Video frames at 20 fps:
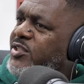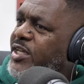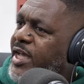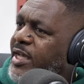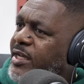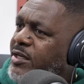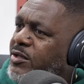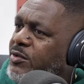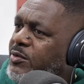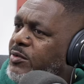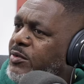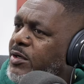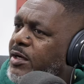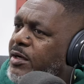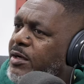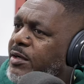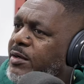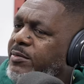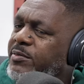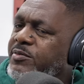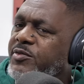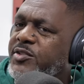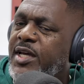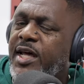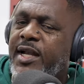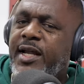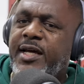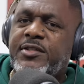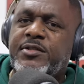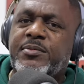Cycle. Yeah.
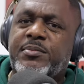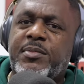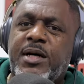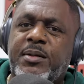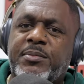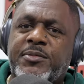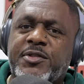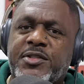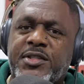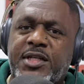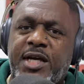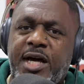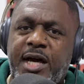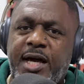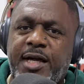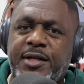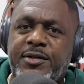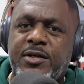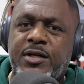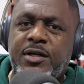Shout out to Mama Scott.